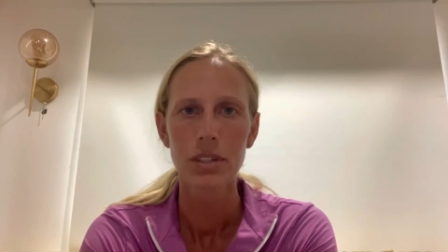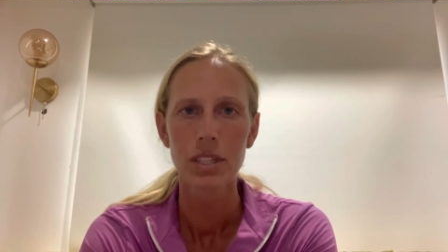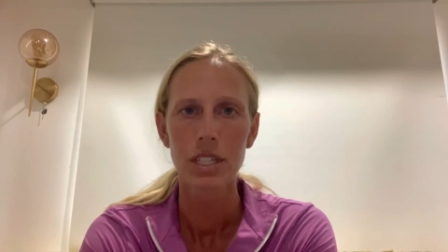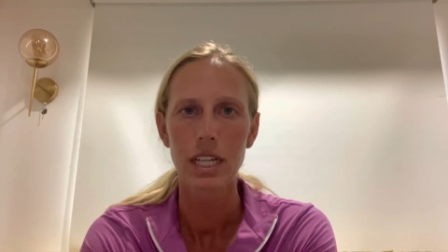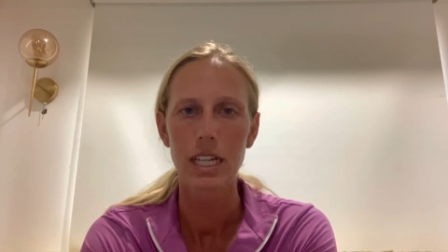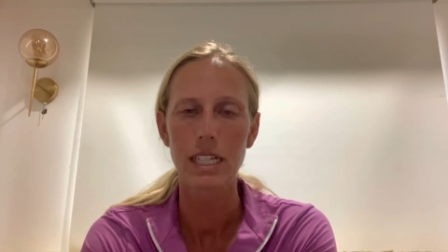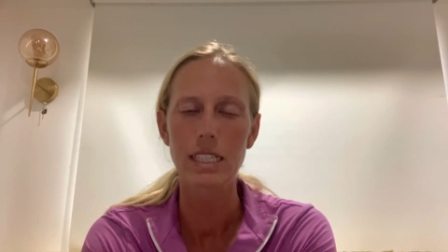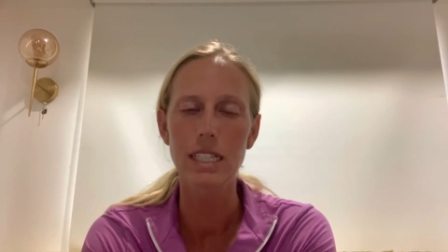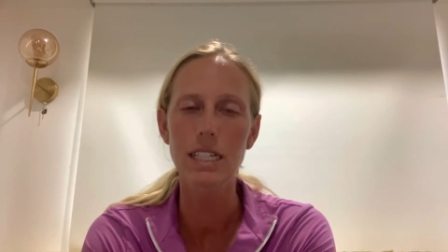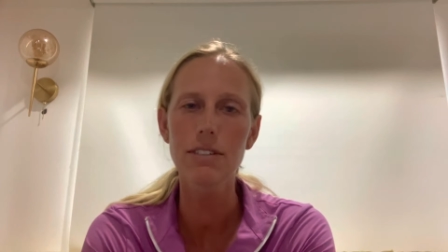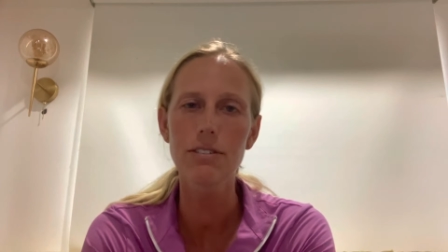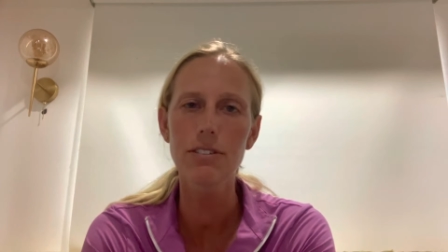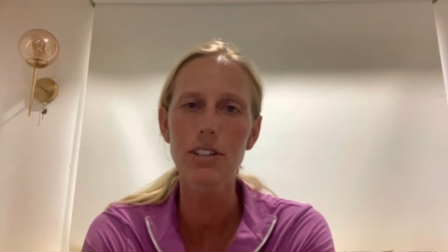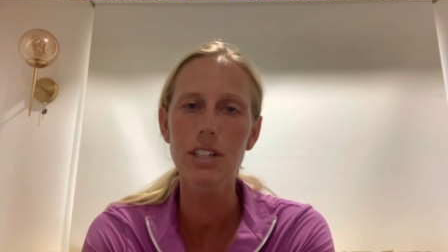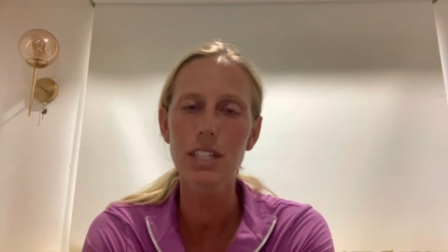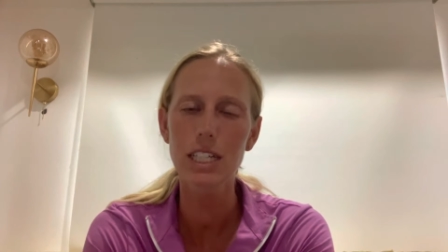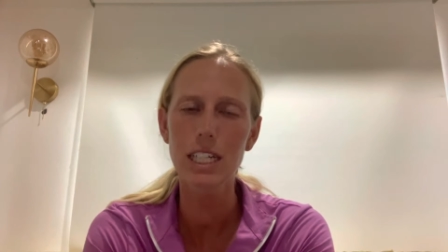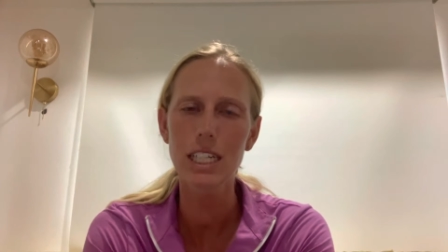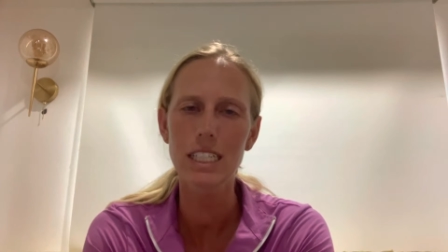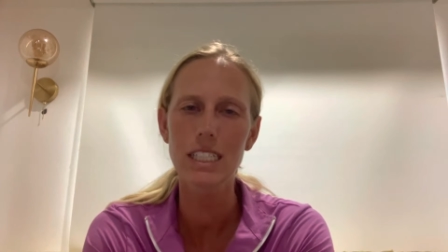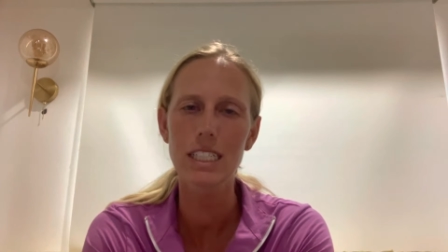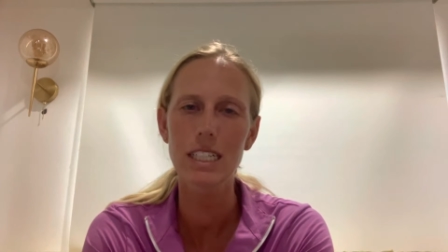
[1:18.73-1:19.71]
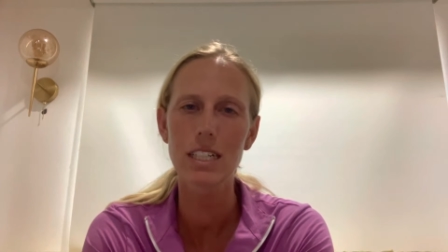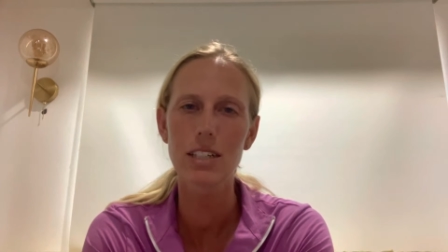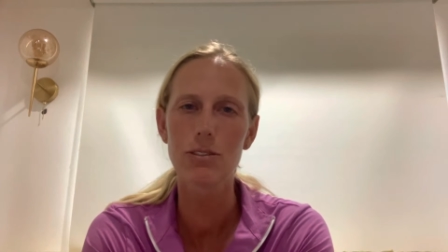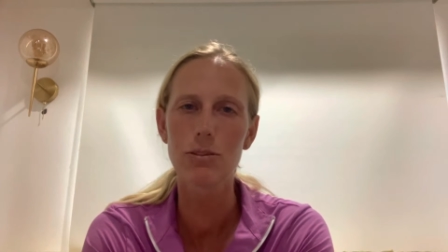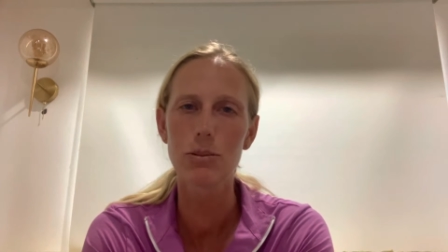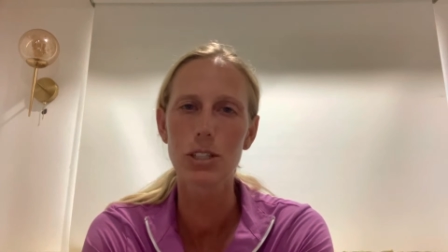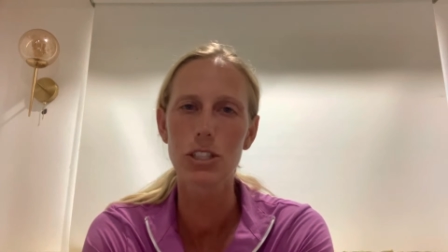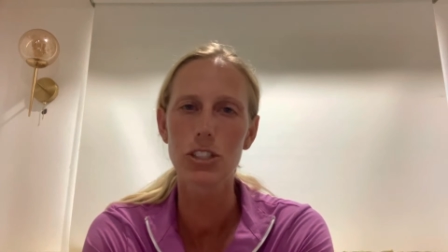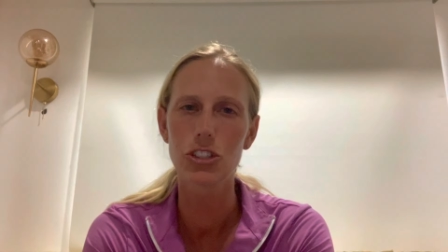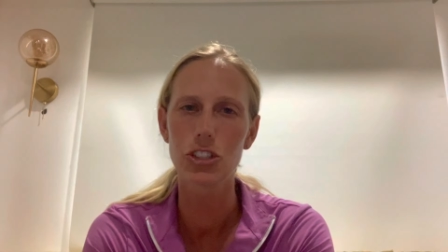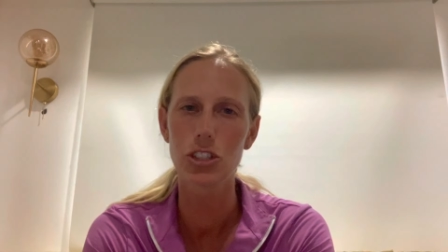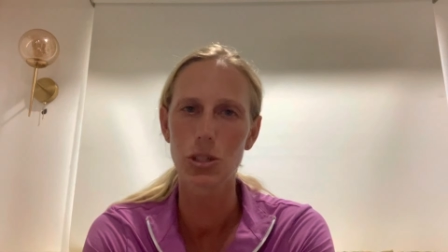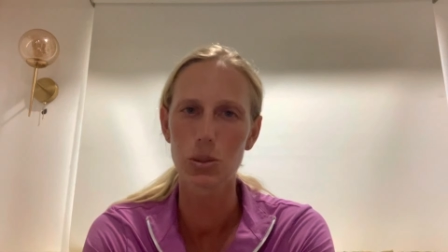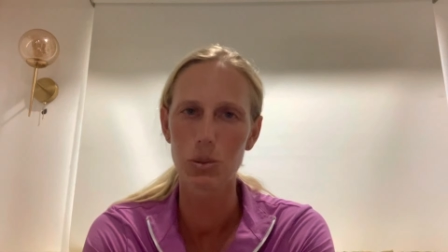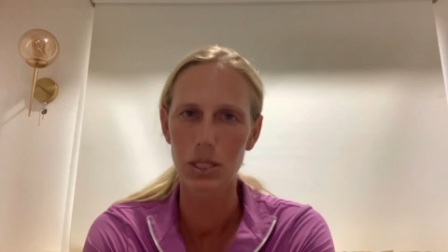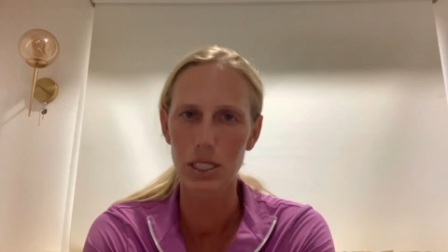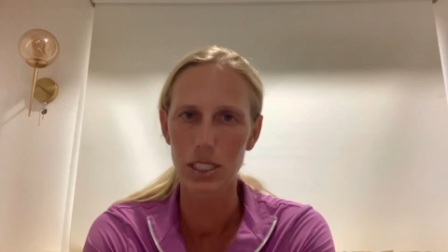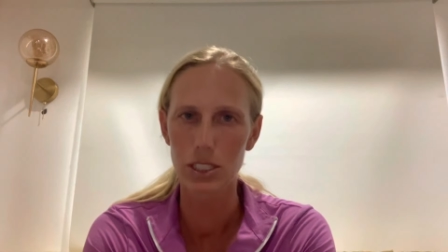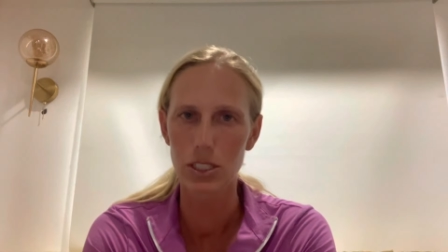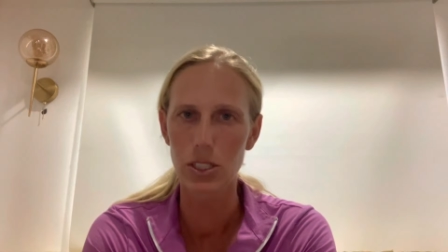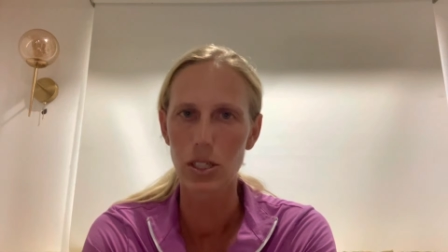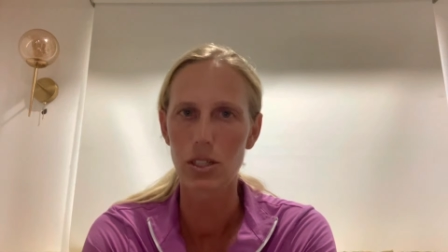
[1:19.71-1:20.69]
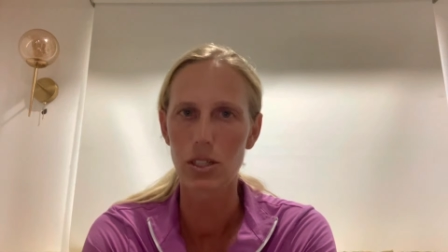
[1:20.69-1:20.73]
and give her an idea of what showing
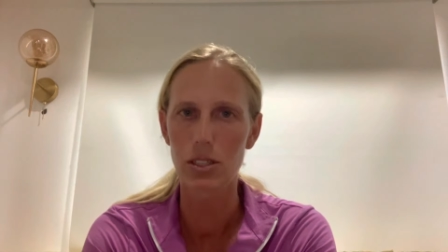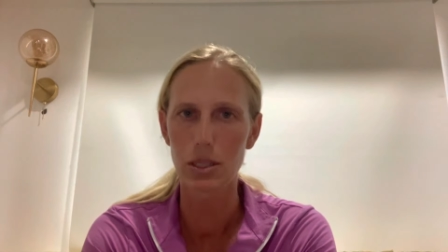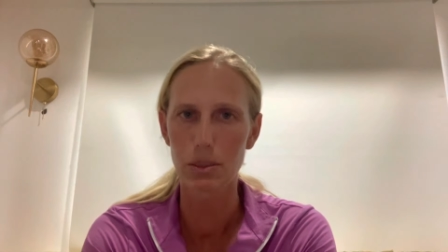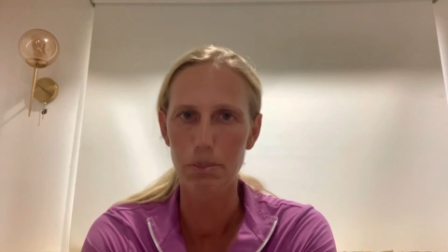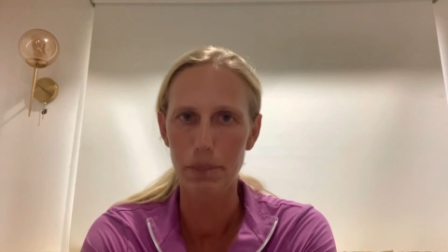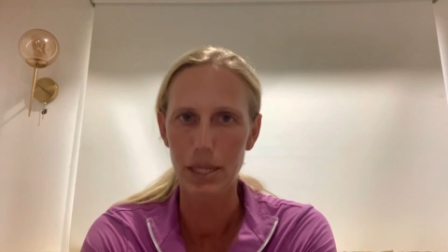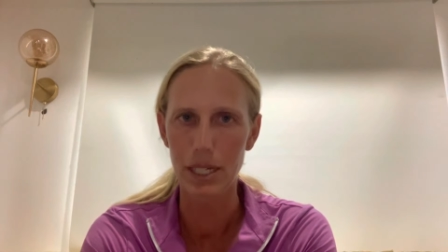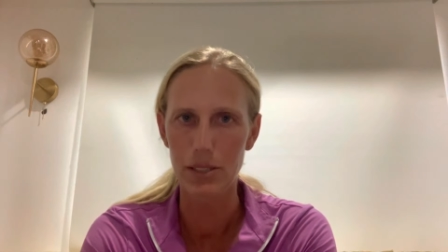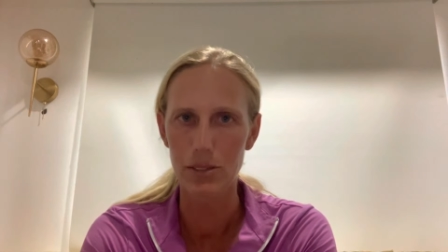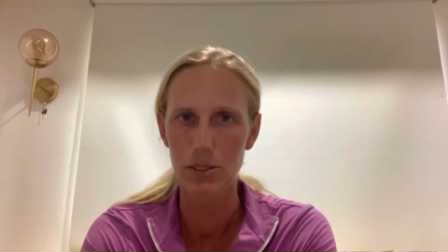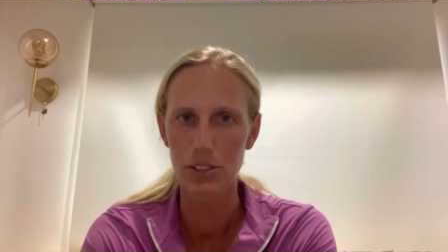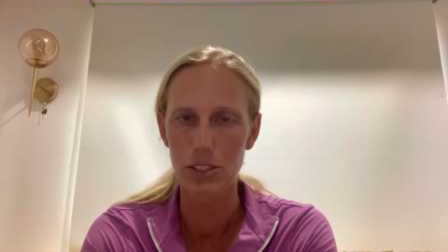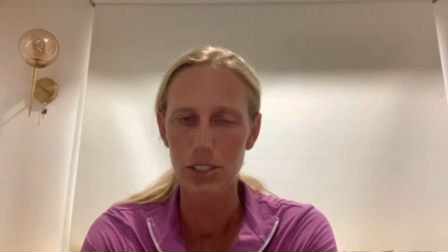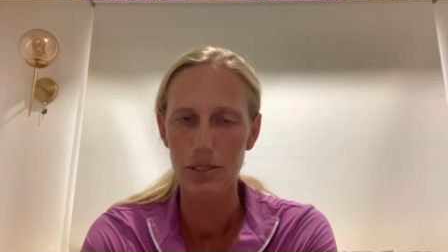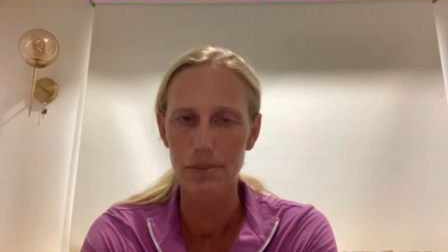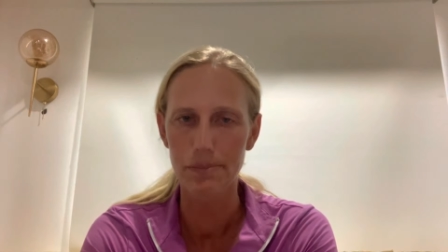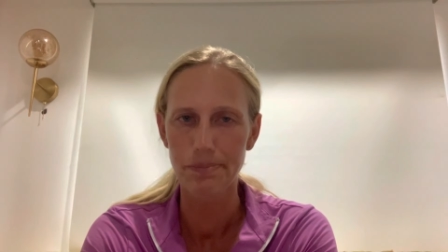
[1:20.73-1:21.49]
is all about.